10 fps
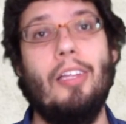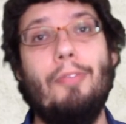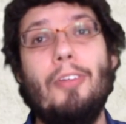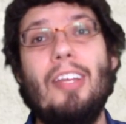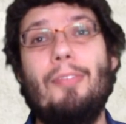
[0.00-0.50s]

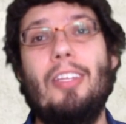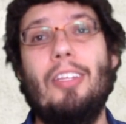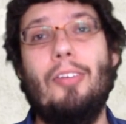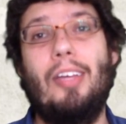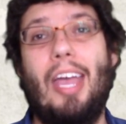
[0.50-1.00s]
If you live in
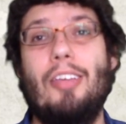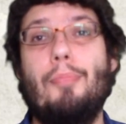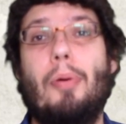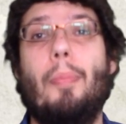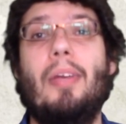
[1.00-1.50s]
the UK,
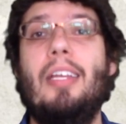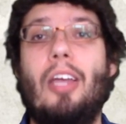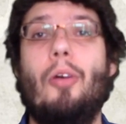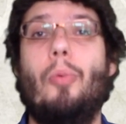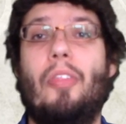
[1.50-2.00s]
you probably
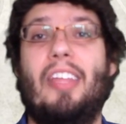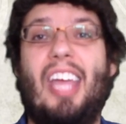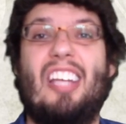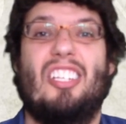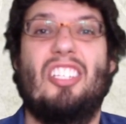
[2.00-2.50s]
know what The
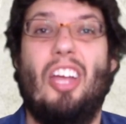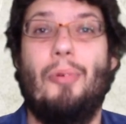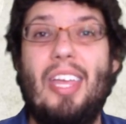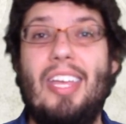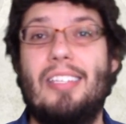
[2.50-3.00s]
Gadget
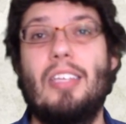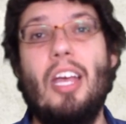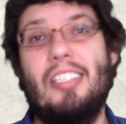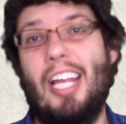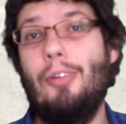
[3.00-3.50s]
Show is,
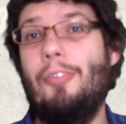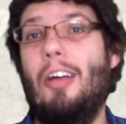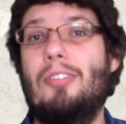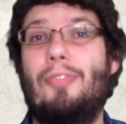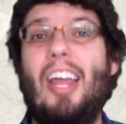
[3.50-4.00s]
Channel
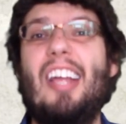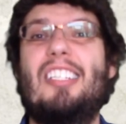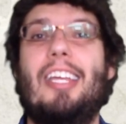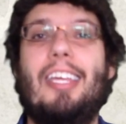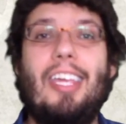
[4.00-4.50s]
5's
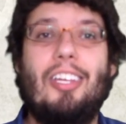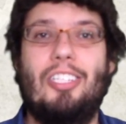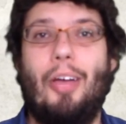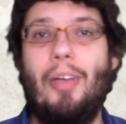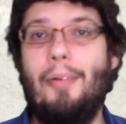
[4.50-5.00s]
flagship geek
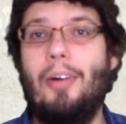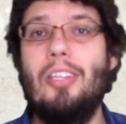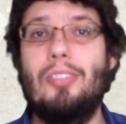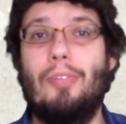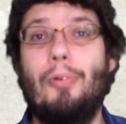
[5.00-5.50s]
show. It
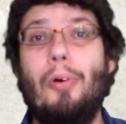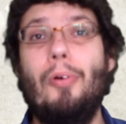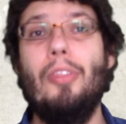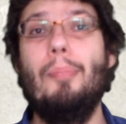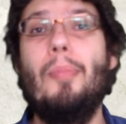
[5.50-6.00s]
runs through
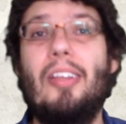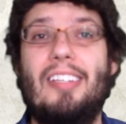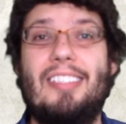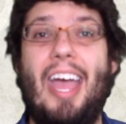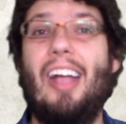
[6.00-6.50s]
all the
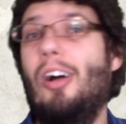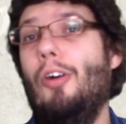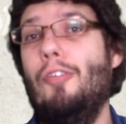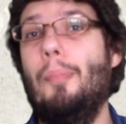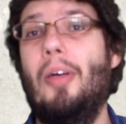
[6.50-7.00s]
modern tech,
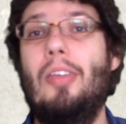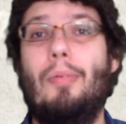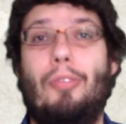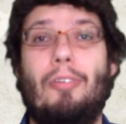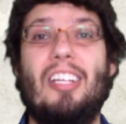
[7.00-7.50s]
often putting
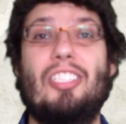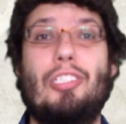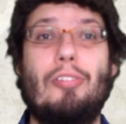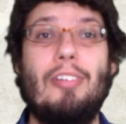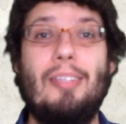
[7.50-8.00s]
them through
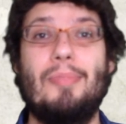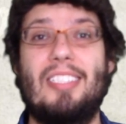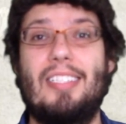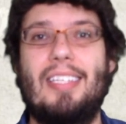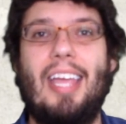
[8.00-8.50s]
extremes
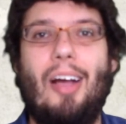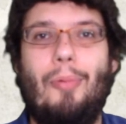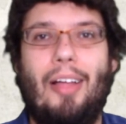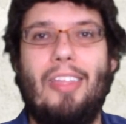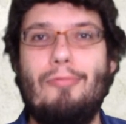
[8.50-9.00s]
to see how
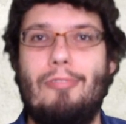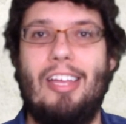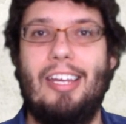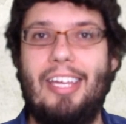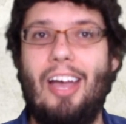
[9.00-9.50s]
well they
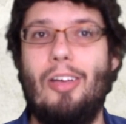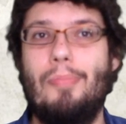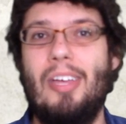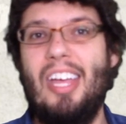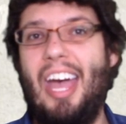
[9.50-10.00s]
really
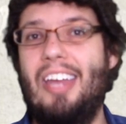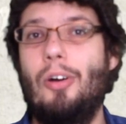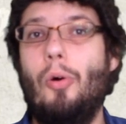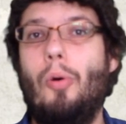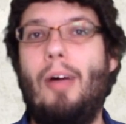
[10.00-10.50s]
cope. An
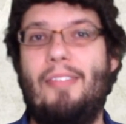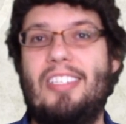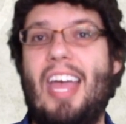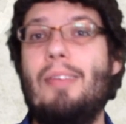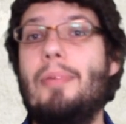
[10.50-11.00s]
all-weather
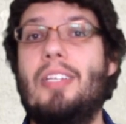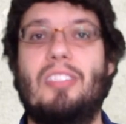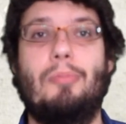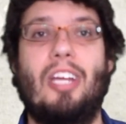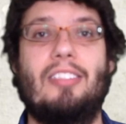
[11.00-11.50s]
tent being
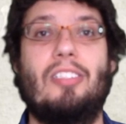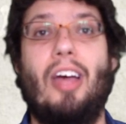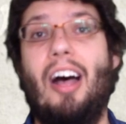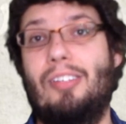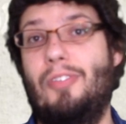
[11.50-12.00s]
subjected
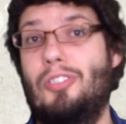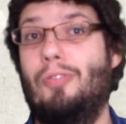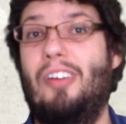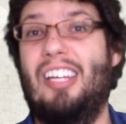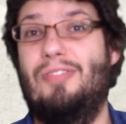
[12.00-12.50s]
to artificial
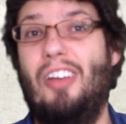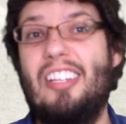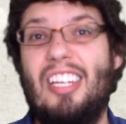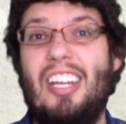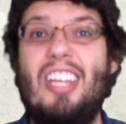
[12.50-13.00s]
flash
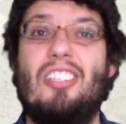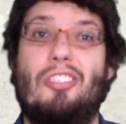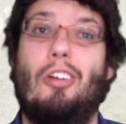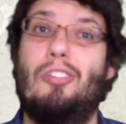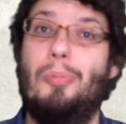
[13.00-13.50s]
flooding,
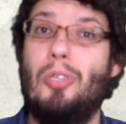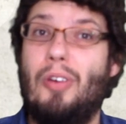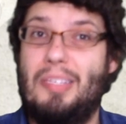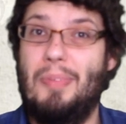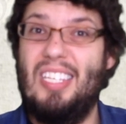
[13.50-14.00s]
indestructible
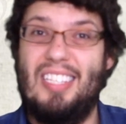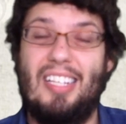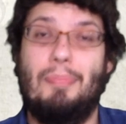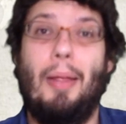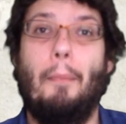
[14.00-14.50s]
USB
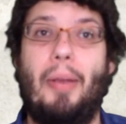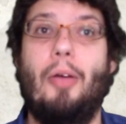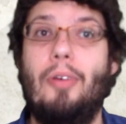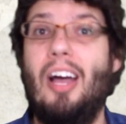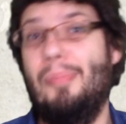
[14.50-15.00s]
sticks being
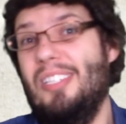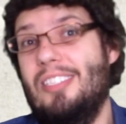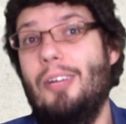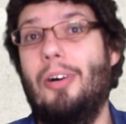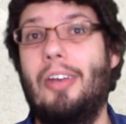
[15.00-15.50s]
blown up, and
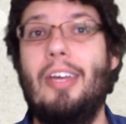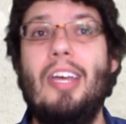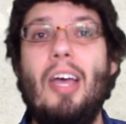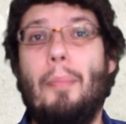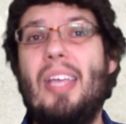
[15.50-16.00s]
so on.
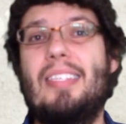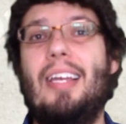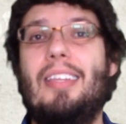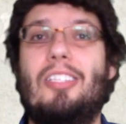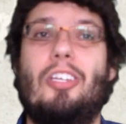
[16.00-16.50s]

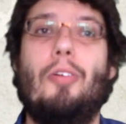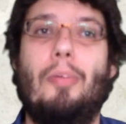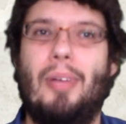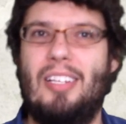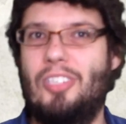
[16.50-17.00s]
Basically, the show
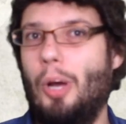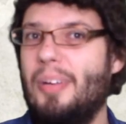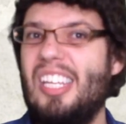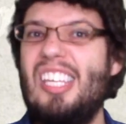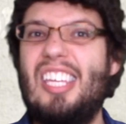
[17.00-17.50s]
combines
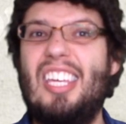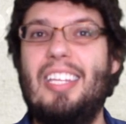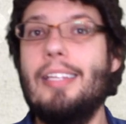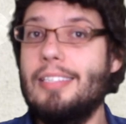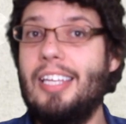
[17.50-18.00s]
comedy,
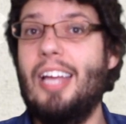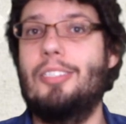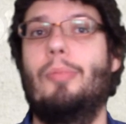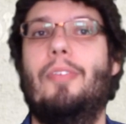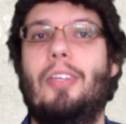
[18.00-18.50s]
geekiness, and
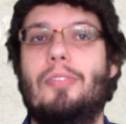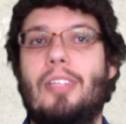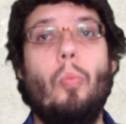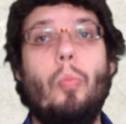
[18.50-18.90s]
gadget reviews.